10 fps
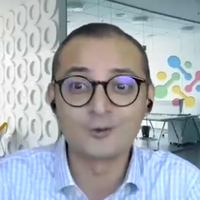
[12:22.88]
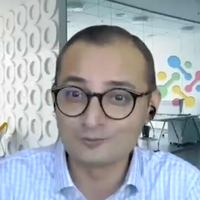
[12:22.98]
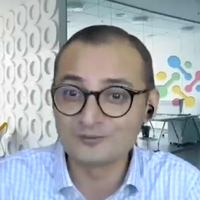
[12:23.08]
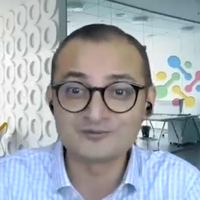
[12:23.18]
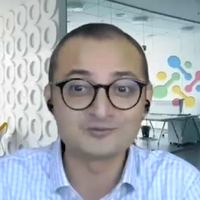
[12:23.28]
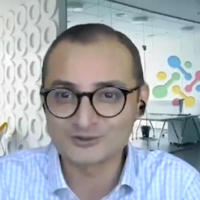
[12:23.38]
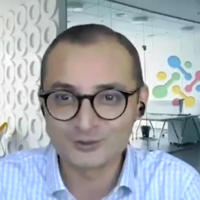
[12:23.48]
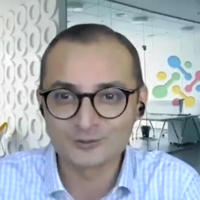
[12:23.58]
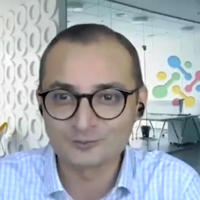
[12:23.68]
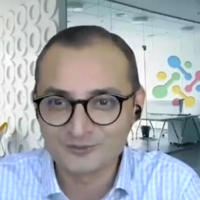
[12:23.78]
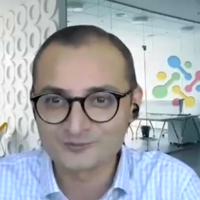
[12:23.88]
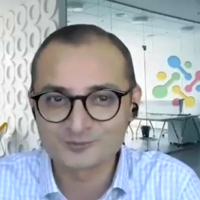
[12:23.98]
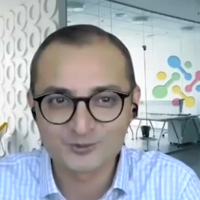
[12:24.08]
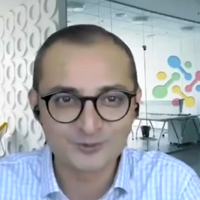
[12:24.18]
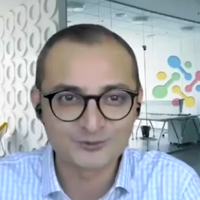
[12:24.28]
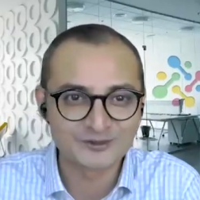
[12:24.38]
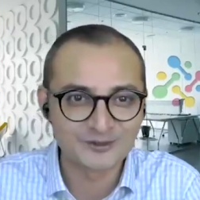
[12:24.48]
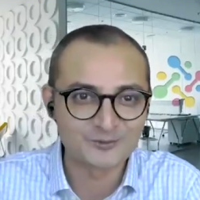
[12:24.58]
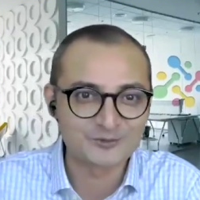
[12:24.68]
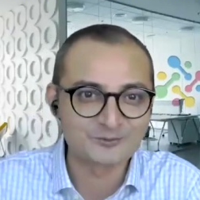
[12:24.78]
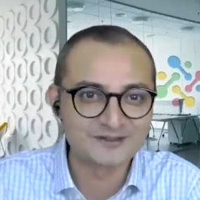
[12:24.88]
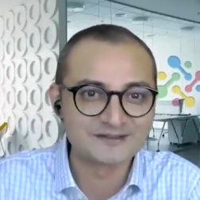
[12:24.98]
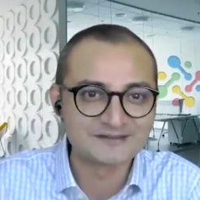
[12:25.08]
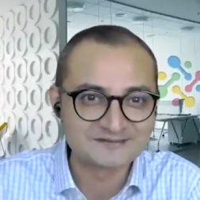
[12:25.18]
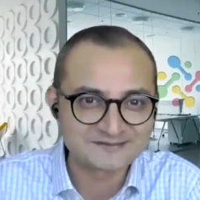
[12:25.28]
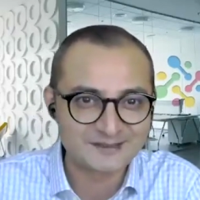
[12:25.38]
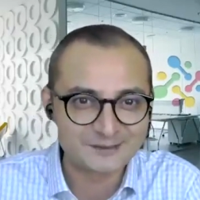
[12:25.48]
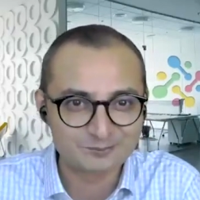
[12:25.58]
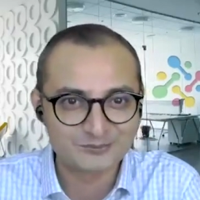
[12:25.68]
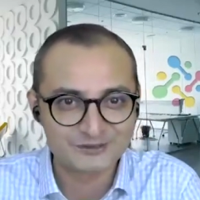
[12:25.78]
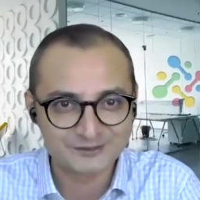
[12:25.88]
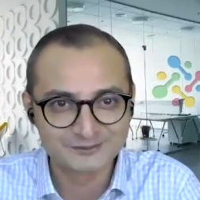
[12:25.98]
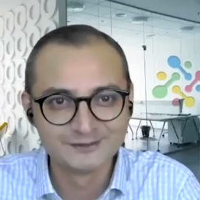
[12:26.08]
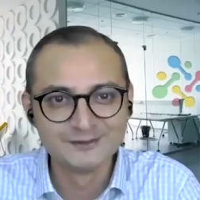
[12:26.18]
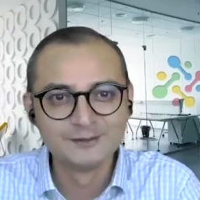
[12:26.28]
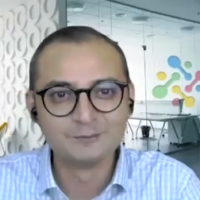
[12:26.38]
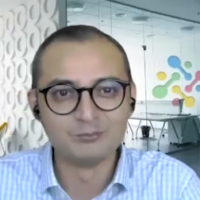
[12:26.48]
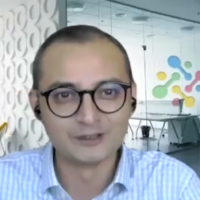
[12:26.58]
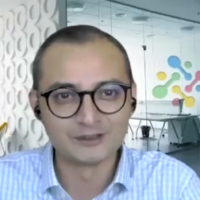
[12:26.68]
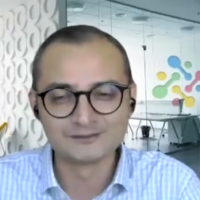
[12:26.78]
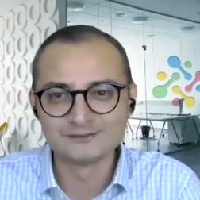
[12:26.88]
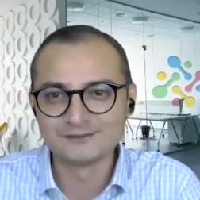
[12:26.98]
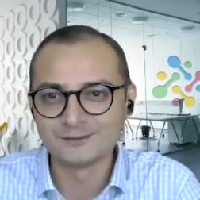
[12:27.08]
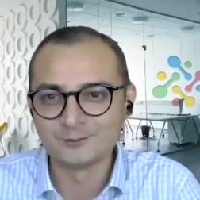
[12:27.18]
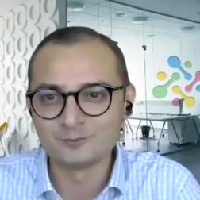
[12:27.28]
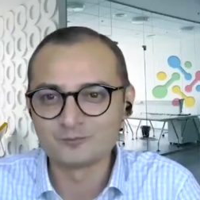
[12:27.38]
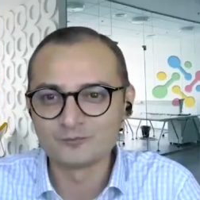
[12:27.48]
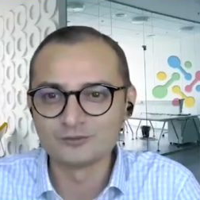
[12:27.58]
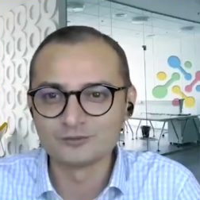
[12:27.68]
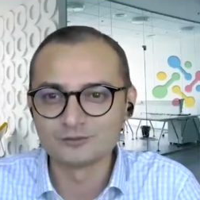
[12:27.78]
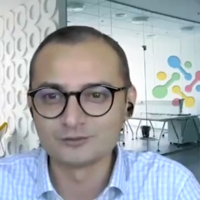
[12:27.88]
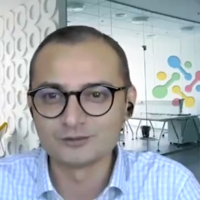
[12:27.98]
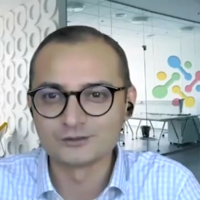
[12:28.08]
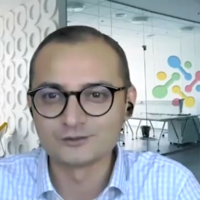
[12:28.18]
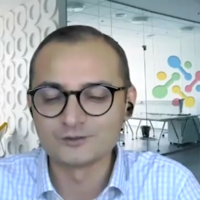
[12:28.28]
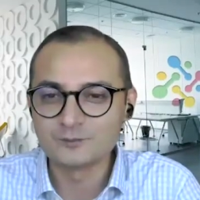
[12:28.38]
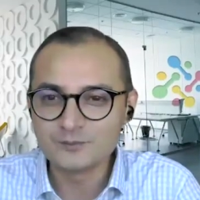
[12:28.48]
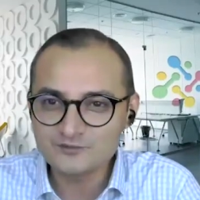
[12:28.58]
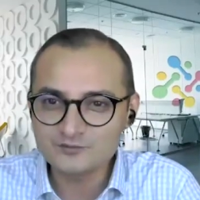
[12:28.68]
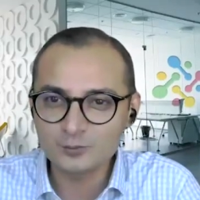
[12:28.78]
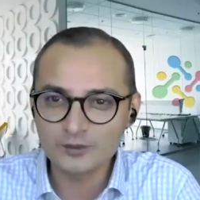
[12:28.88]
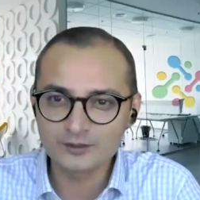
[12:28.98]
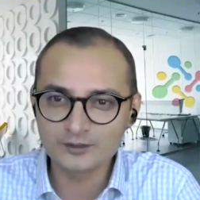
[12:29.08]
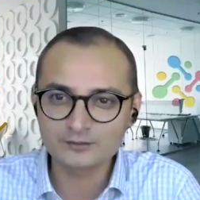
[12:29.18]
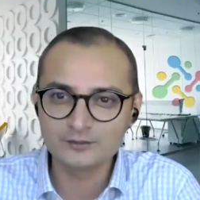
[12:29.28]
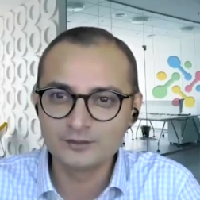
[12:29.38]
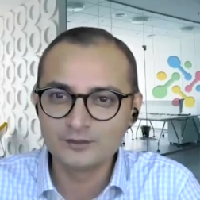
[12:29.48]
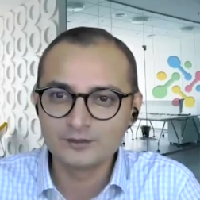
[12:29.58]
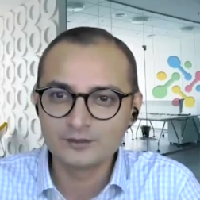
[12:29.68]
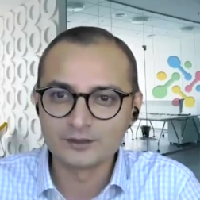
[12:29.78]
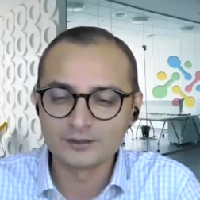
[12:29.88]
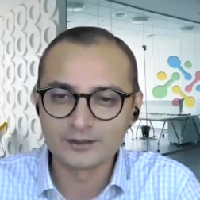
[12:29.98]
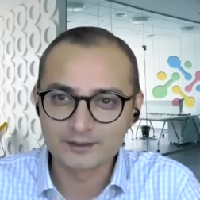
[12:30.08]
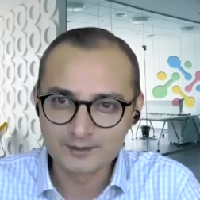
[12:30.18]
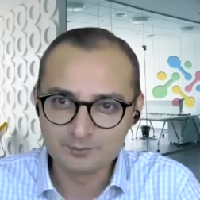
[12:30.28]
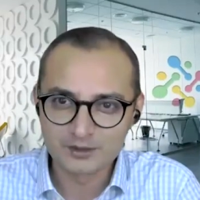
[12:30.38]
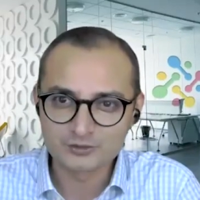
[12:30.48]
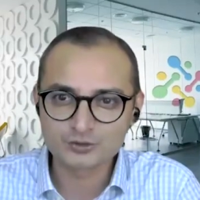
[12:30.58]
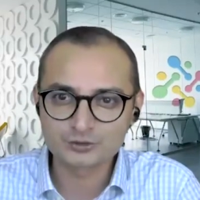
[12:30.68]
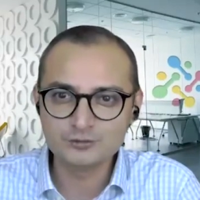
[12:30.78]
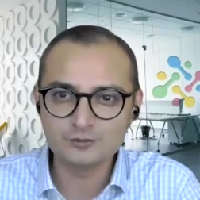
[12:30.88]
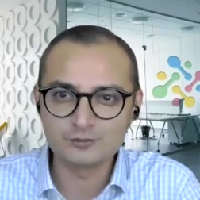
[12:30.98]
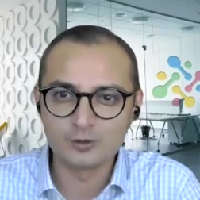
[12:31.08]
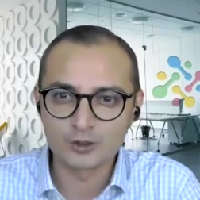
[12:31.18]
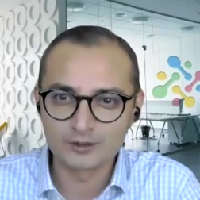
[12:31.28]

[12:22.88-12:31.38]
or now could be switching on my zoom call to get onto my daily stand up meeting but um, the the piece where uh, like i mentioned